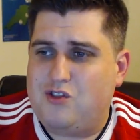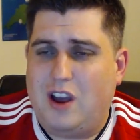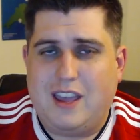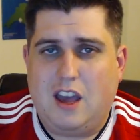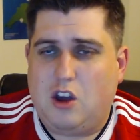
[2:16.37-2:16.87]

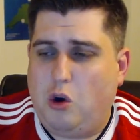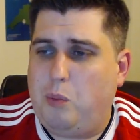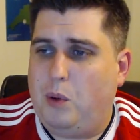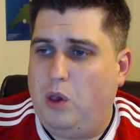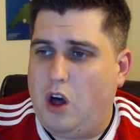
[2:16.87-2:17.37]
try and get a
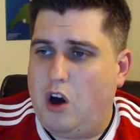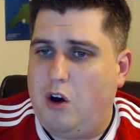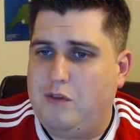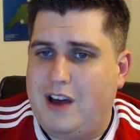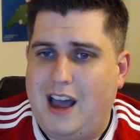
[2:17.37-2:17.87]
couple
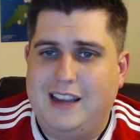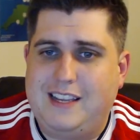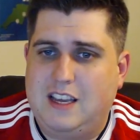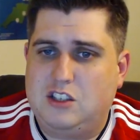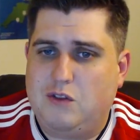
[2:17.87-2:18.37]
of
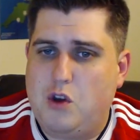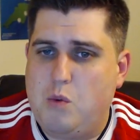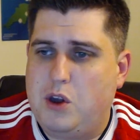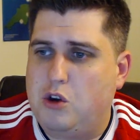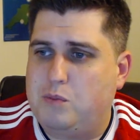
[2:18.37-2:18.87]
ideas of
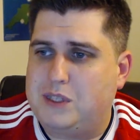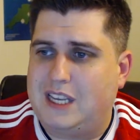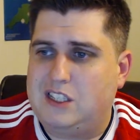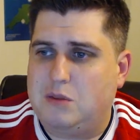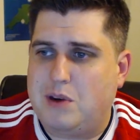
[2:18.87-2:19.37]
who we could
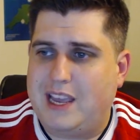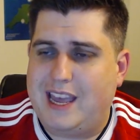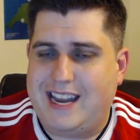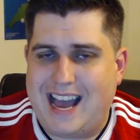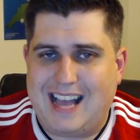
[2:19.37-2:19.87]
potentially
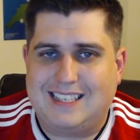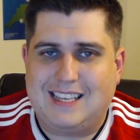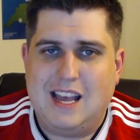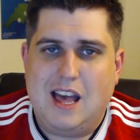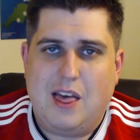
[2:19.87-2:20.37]
bring in
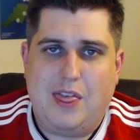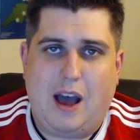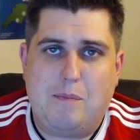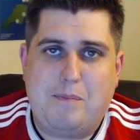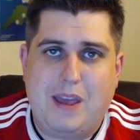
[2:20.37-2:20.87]
as
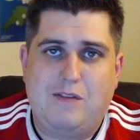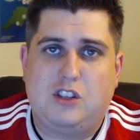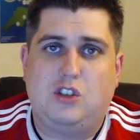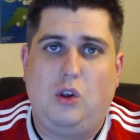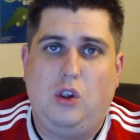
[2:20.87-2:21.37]
that
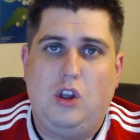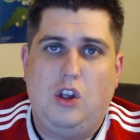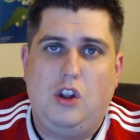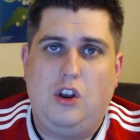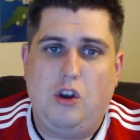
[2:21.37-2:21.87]
pivotal
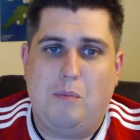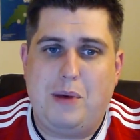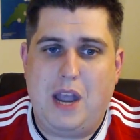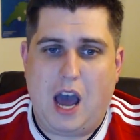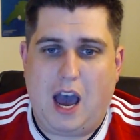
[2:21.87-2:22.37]

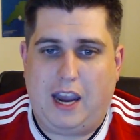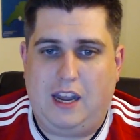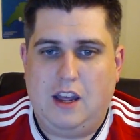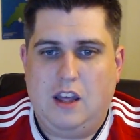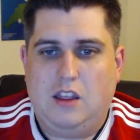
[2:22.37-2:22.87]
number
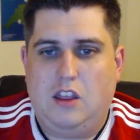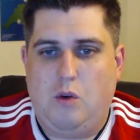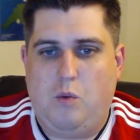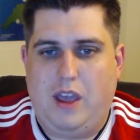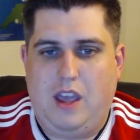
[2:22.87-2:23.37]
nine
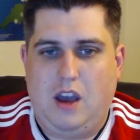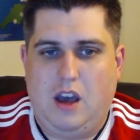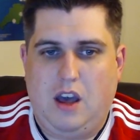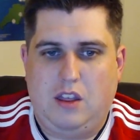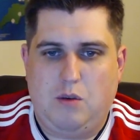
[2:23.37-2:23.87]
that we
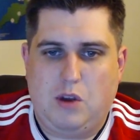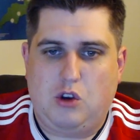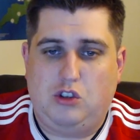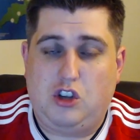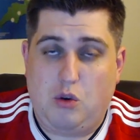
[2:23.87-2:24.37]

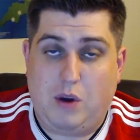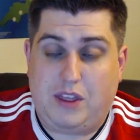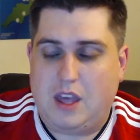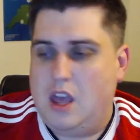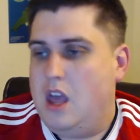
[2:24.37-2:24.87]
could do
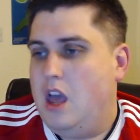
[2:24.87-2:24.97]
with.